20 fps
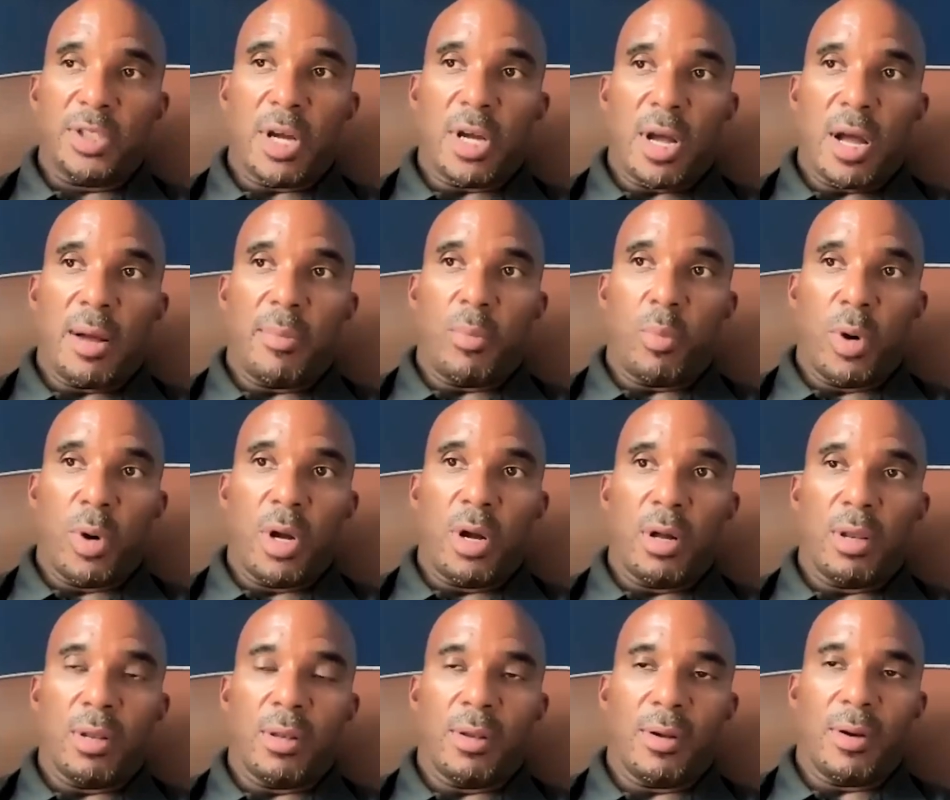job
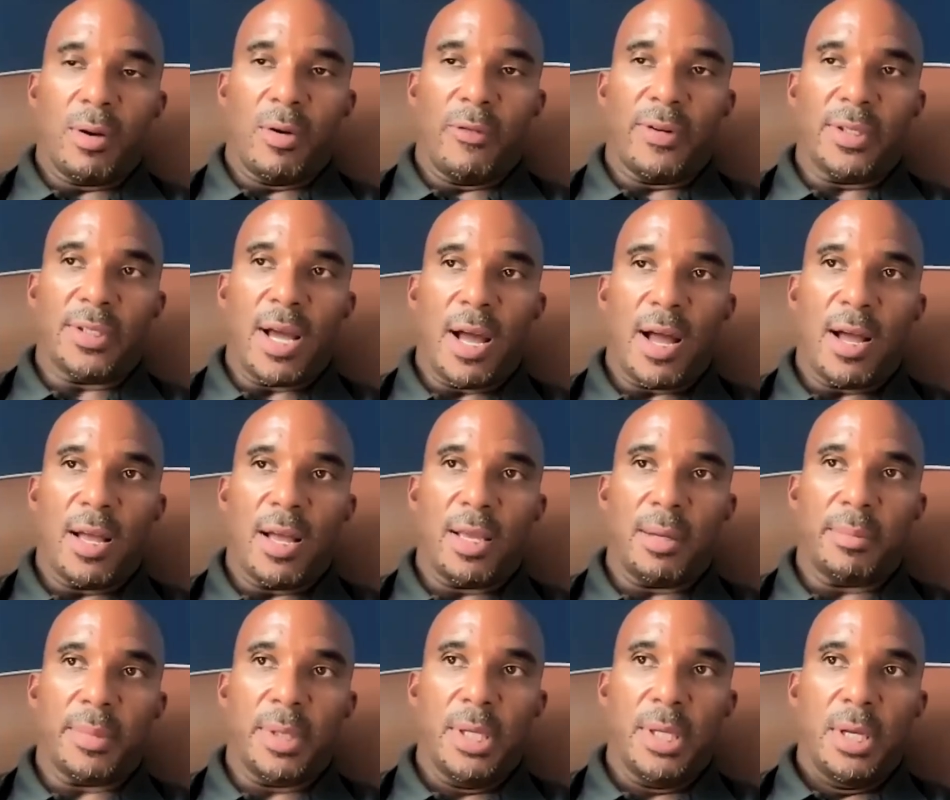well over
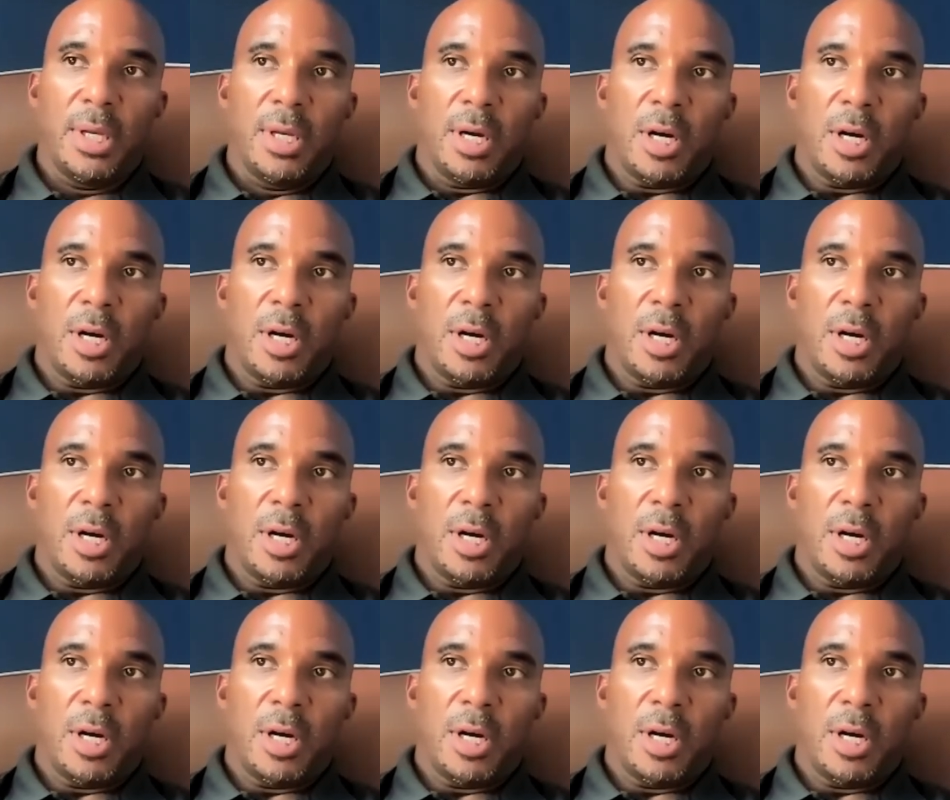time,